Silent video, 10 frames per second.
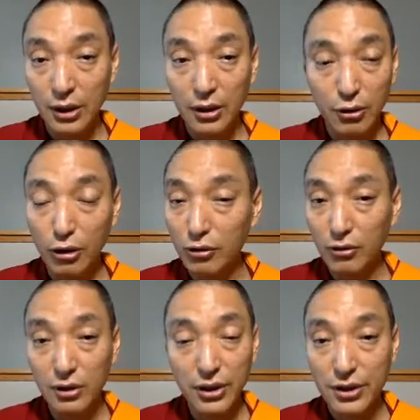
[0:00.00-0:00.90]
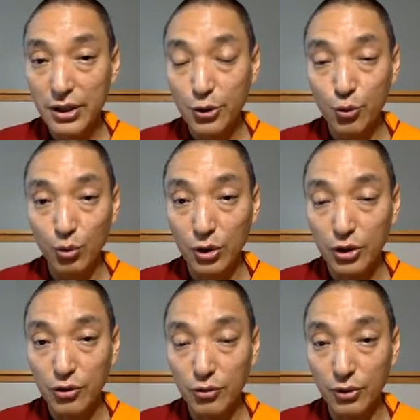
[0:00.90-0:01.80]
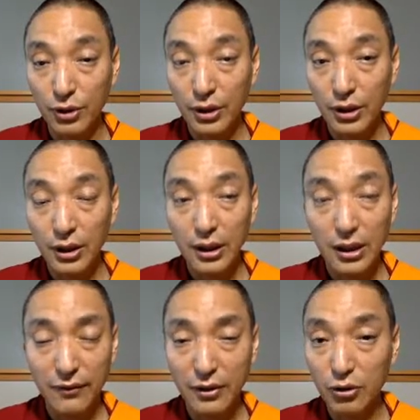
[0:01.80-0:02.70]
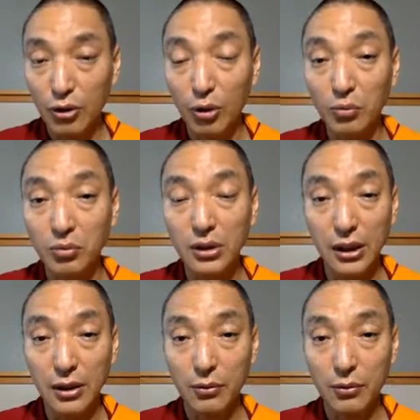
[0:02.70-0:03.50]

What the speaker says: Not only just virtue, even your work,